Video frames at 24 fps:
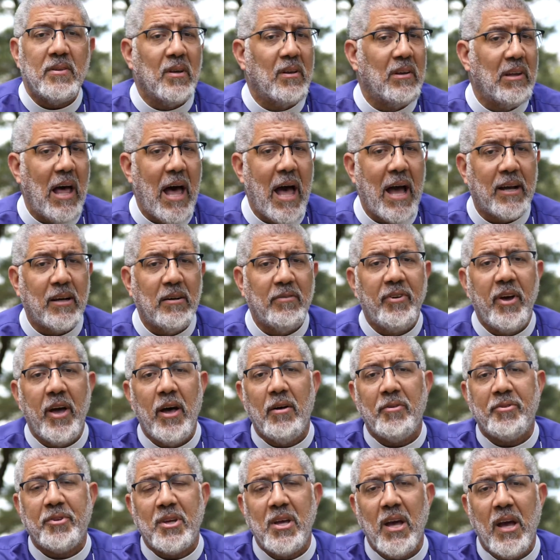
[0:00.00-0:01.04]
the lack of
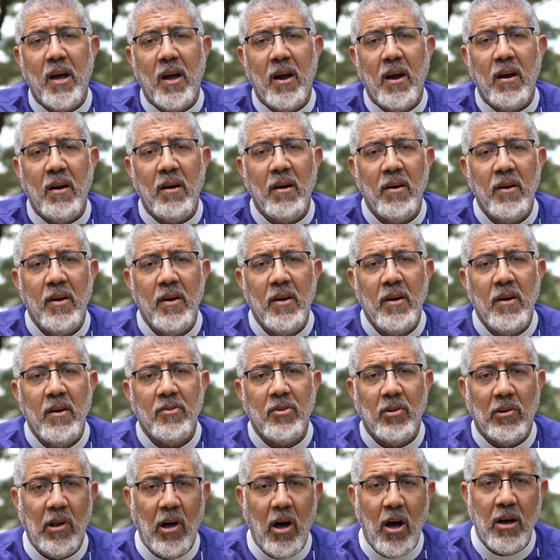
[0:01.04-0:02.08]
health care,
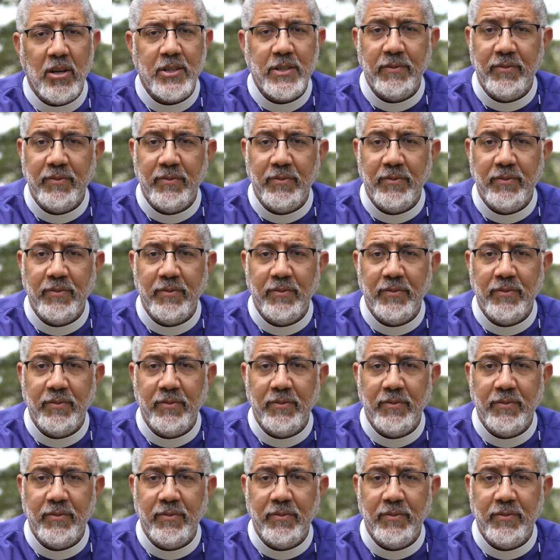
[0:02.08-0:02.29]
the loss